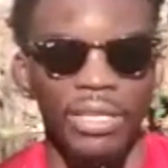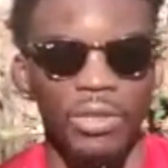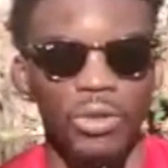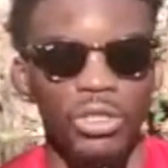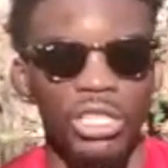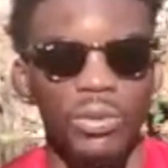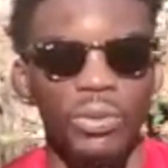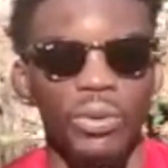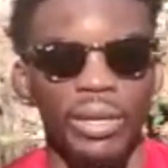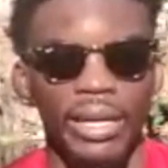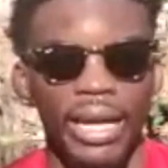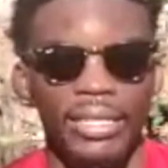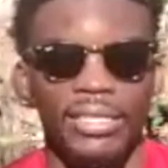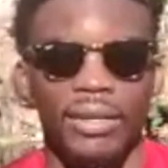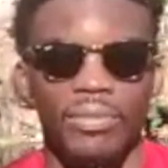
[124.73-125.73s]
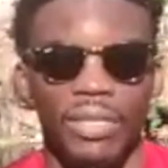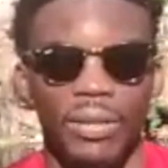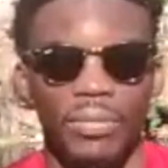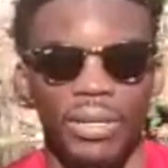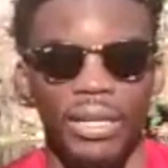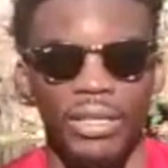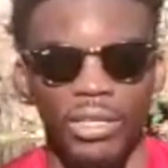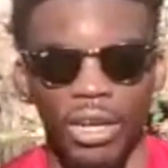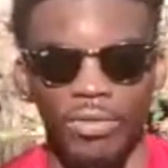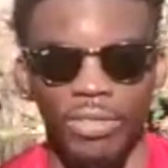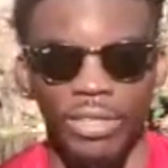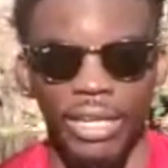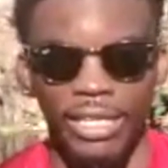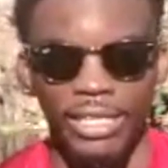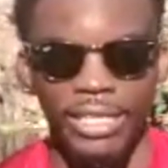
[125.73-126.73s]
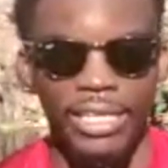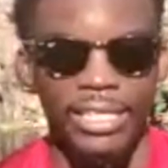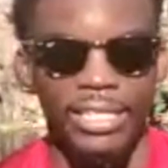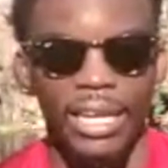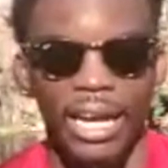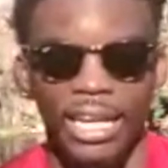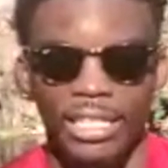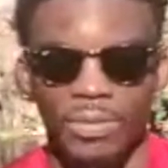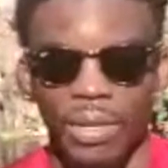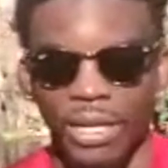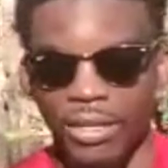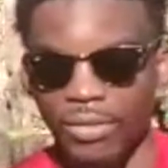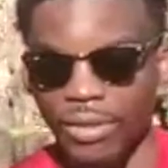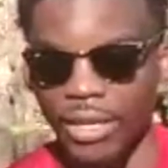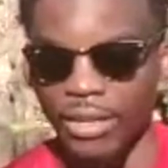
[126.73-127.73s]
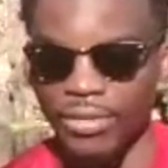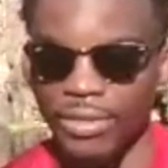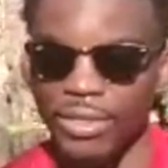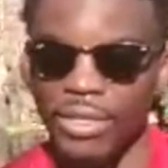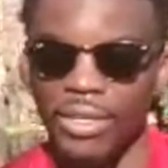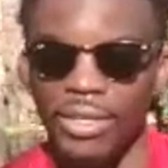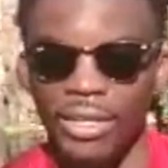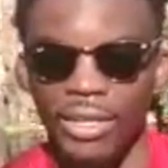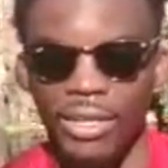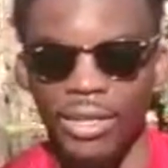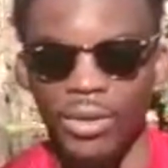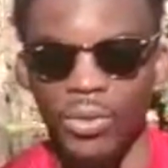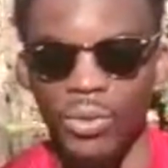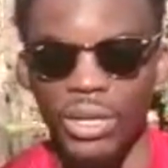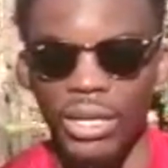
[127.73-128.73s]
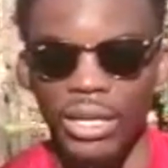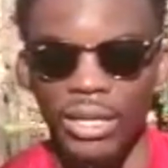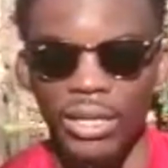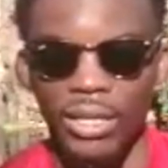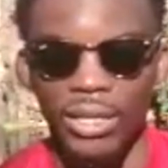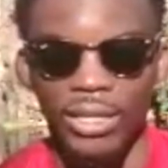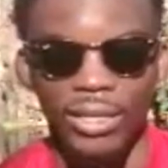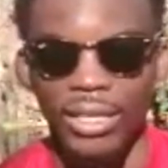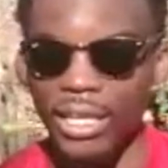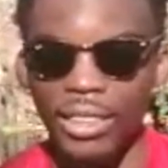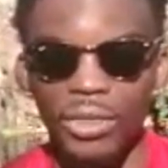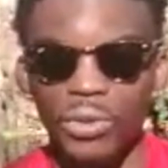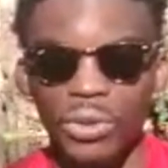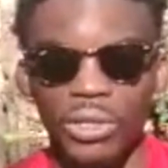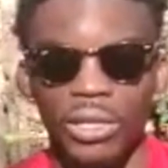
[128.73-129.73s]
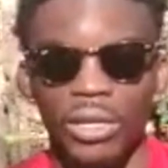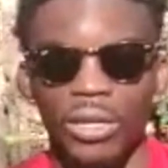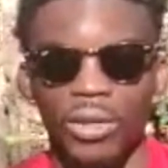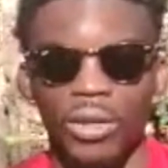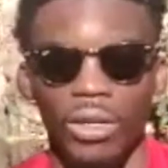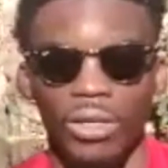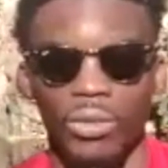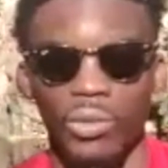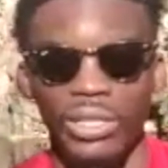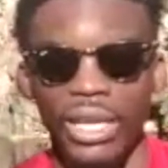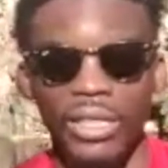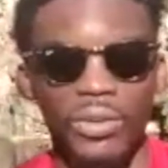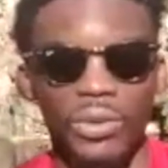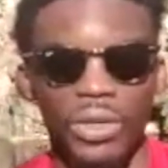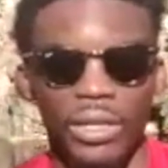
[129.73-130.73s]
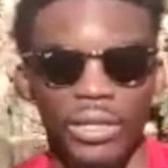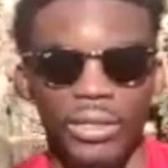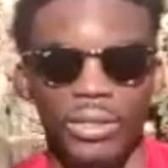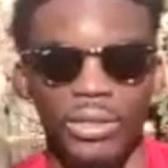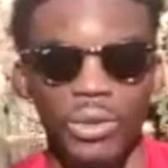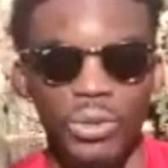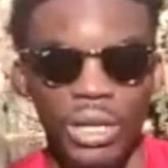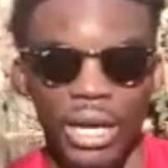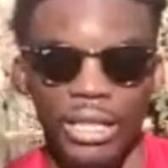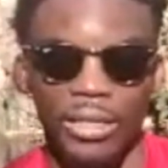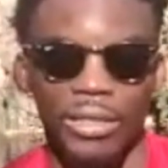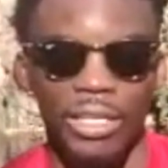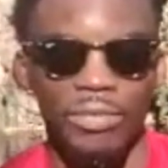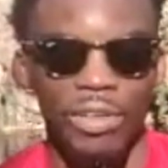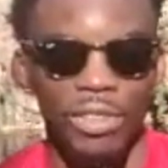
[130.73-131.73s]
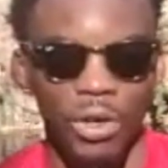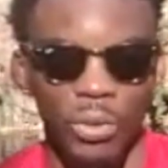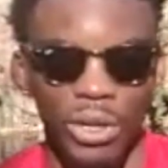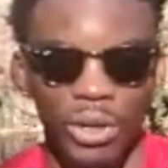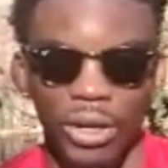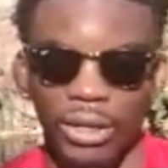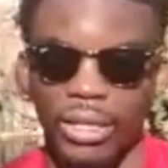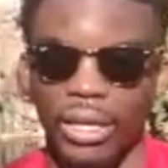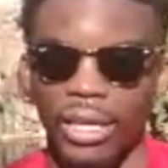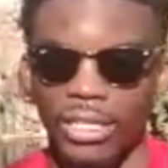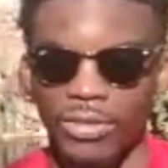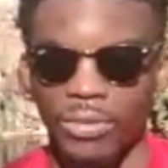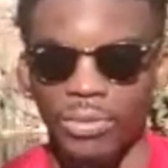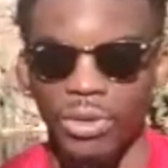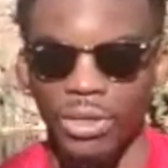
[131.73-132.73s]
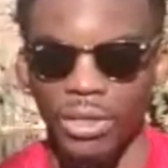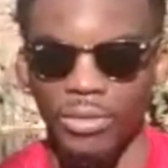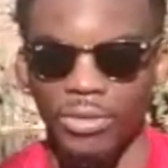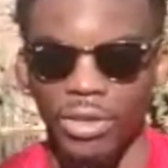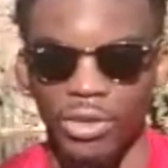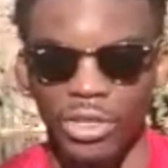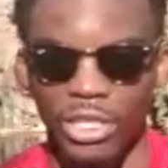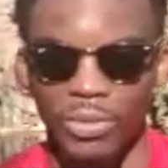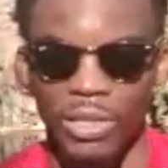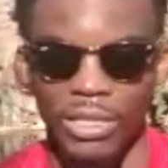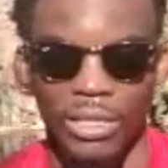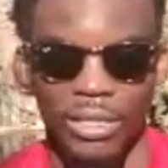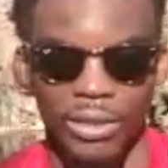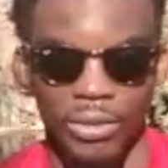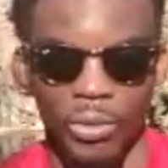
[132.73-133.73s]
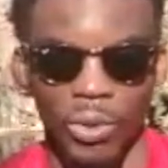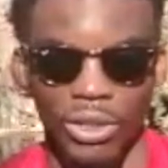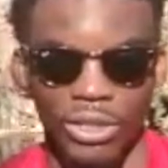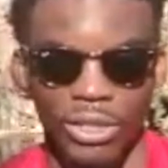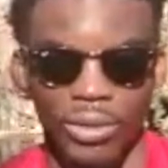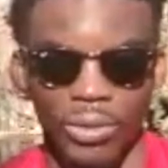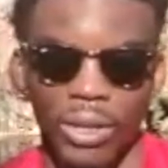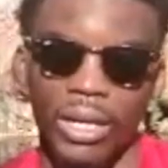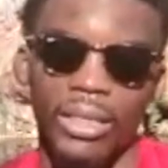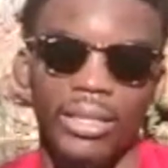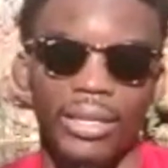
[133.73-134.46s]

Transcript: Usually we would get something, but in terms of the exchanging aspect of gifts, we didn't do that, even though we got things for Christmas once in a while.